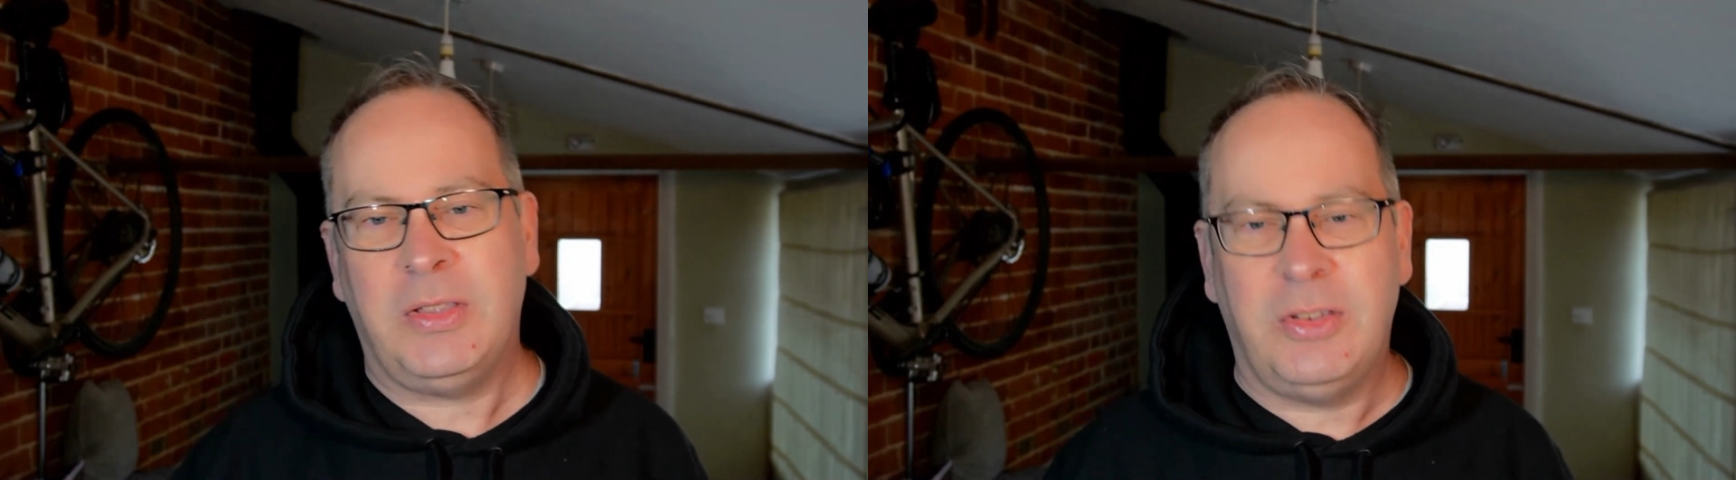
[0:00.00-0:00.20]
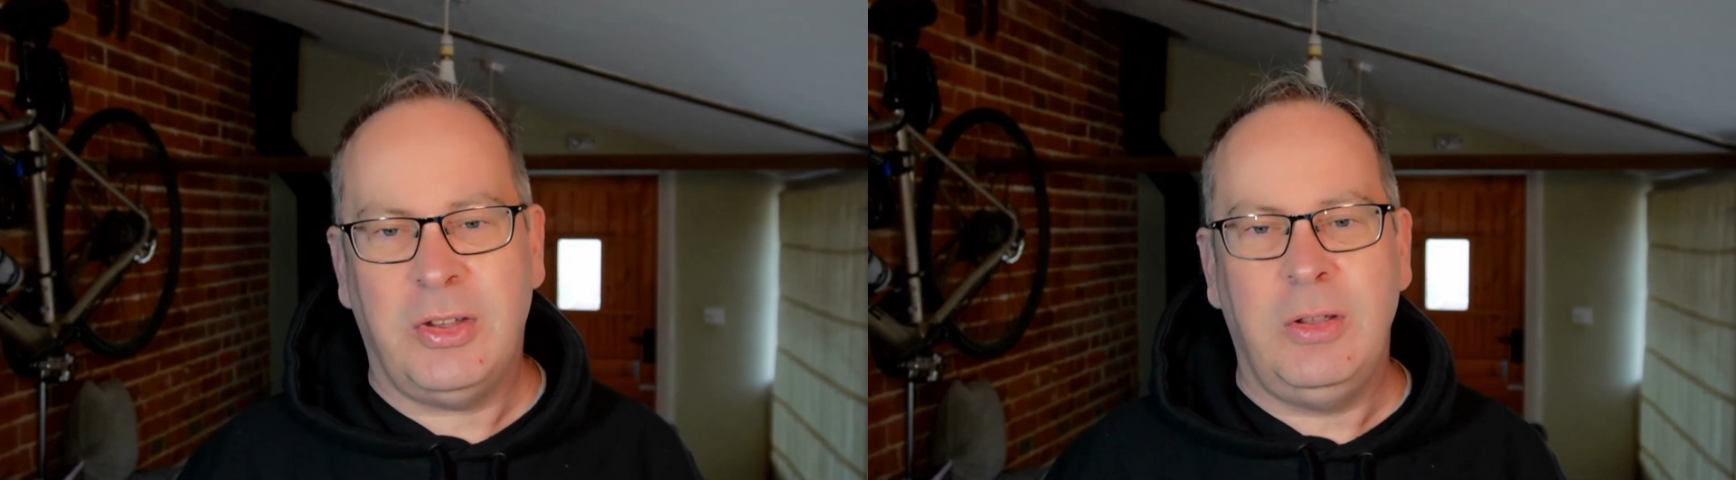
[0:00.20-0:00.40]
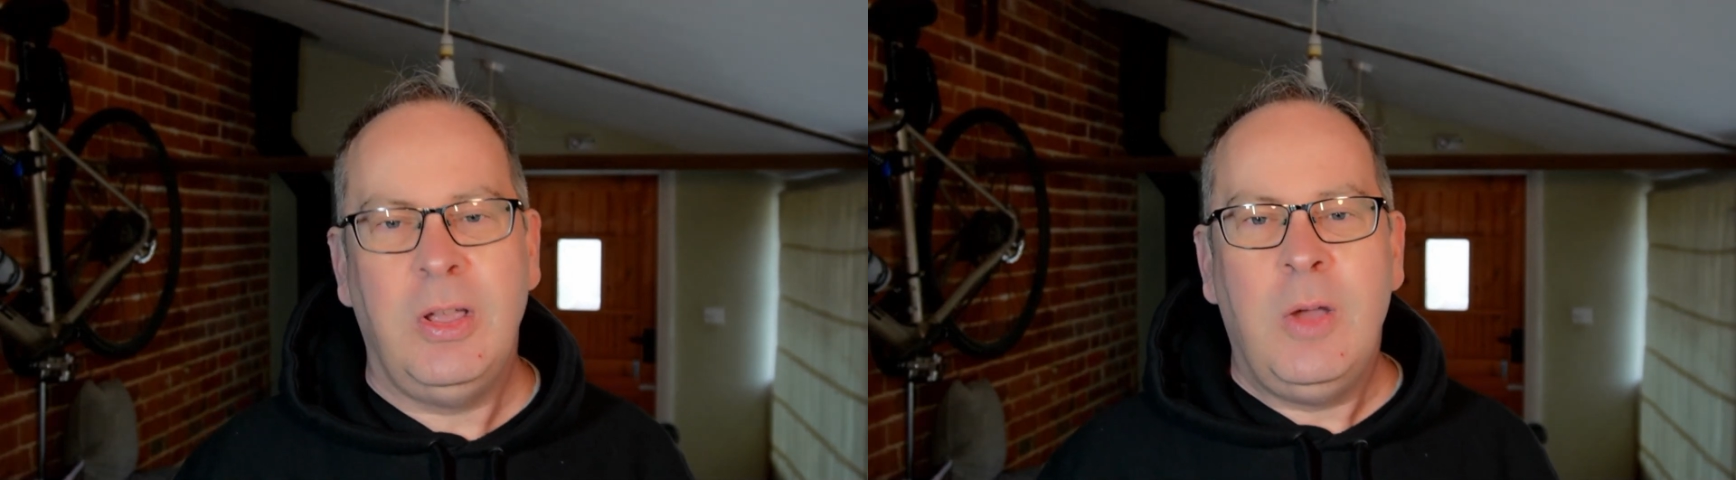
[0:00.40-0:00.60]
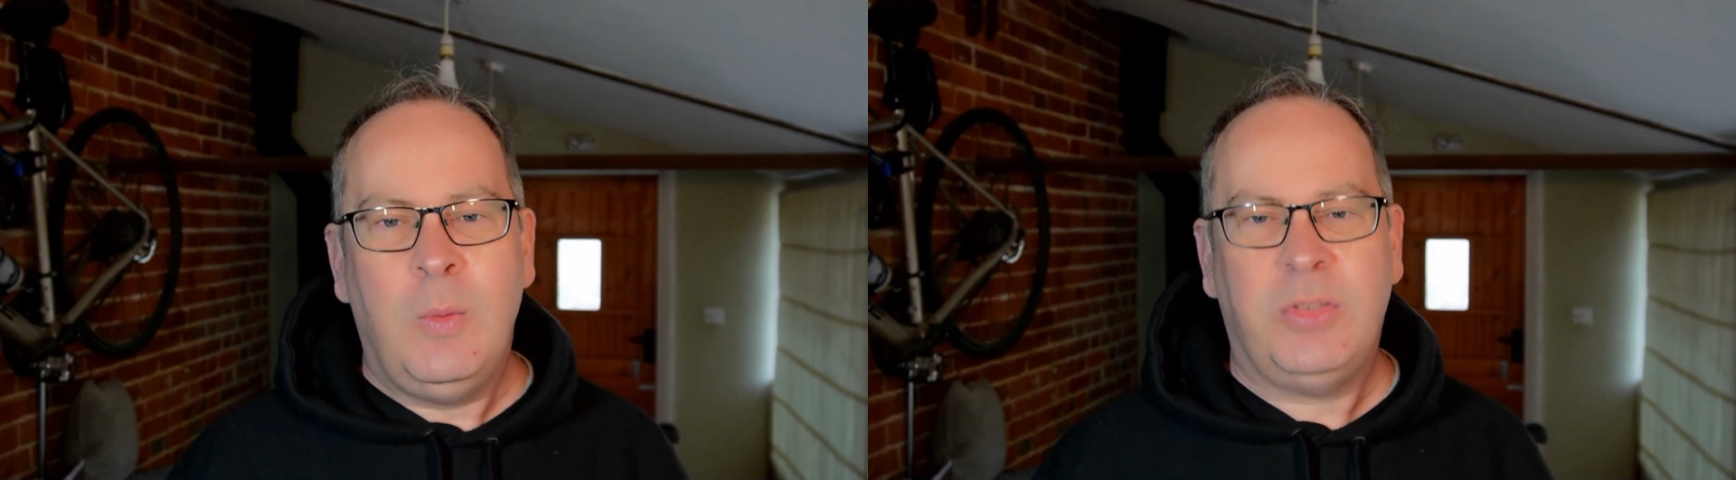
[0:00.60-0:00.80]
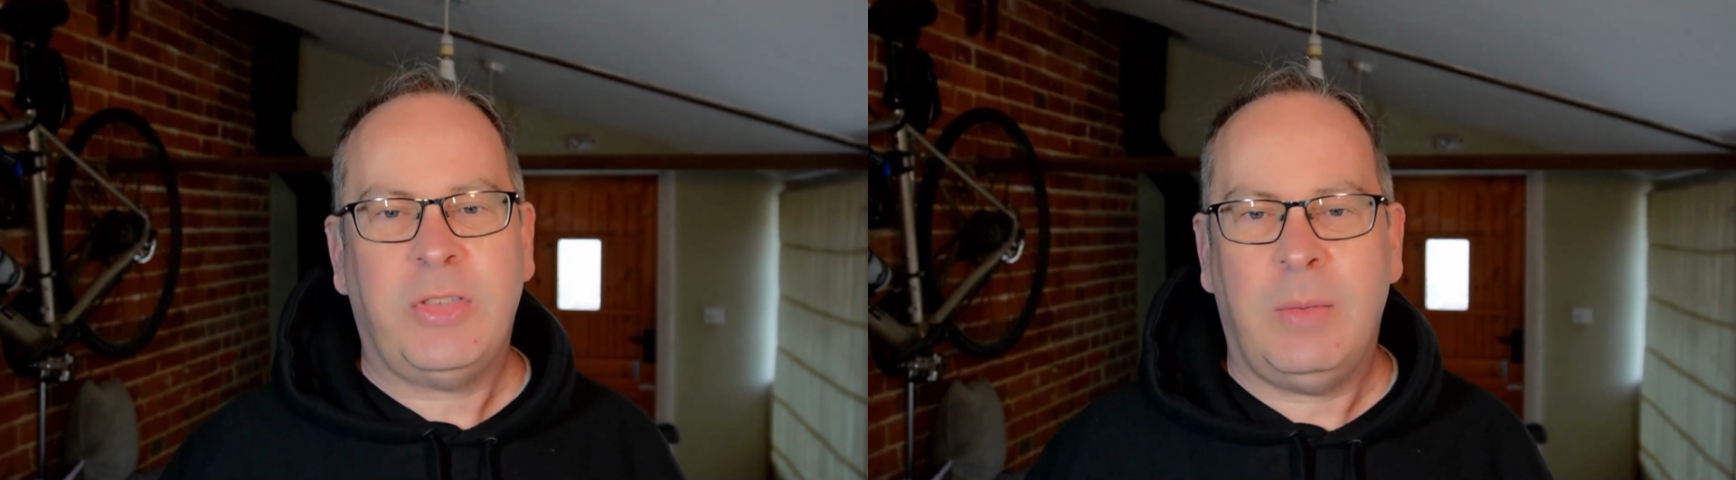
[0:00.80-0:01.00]
to do
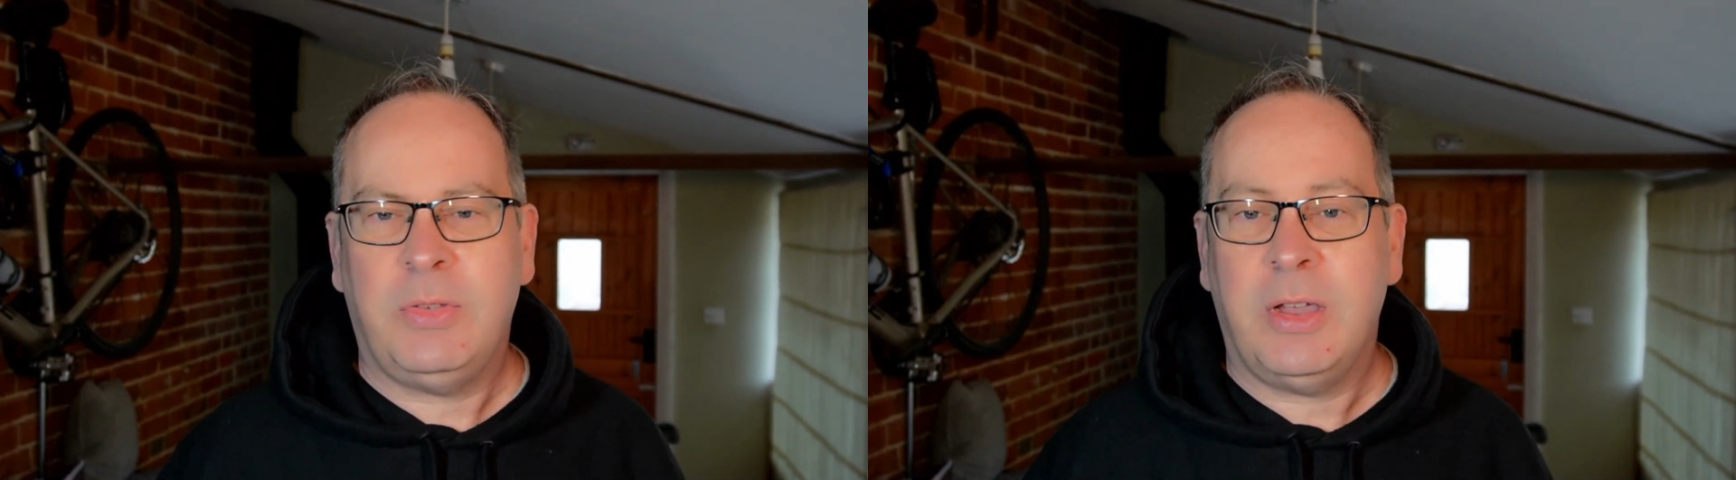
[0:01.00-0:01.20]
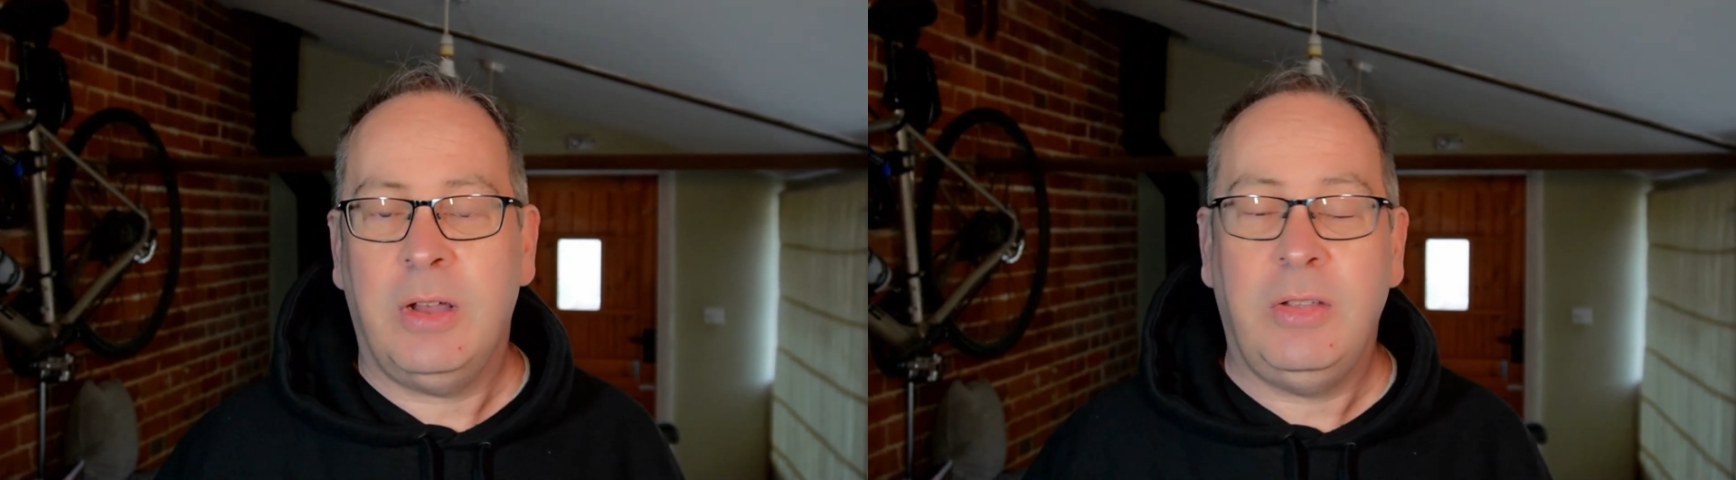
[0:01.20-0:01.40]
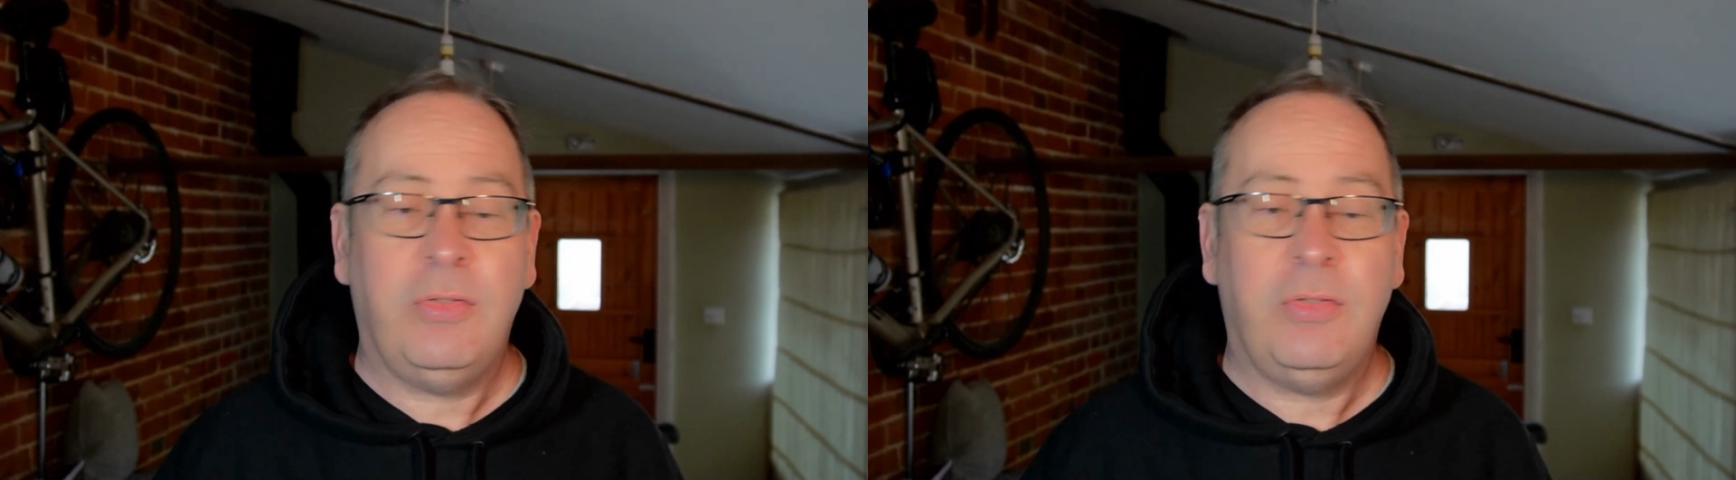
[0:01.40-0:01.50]
with cybersecurity,